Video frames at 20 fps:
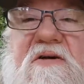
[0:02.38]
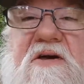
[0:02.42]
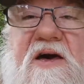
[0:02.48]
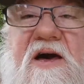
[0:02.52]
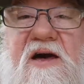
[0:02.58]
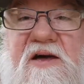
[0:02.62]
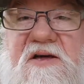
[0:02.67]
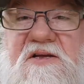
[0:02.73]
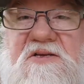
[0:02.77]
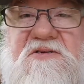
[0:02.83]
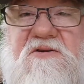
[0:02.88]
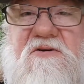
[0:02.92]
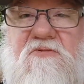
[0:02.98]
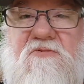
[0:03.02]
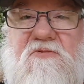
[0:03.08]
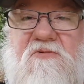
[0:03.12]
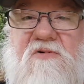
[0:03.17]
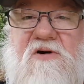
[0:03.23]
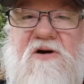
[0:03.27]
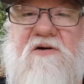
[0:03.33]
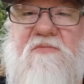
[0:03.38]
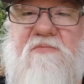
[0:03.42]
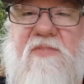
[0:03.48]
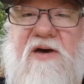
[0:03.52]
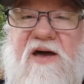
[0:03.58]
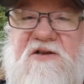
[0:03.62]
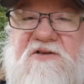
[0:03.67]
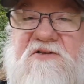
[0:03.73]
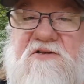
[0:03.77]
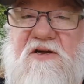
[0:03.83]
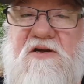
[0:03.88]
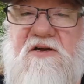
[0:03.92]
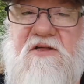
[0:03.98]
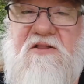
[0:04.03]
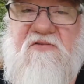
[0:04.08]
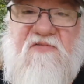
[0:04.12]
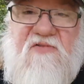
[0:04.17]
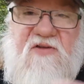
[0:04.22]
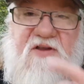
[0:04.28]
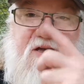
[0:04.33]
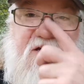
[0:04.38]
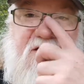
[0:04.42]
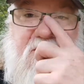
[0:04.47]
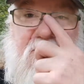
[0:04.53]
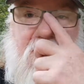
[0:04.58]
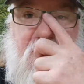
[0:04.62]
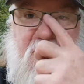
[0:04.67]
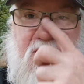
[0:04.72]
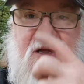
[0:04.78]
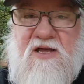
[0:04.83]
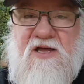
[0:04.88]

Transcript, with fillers: guys. Welcome back to another video.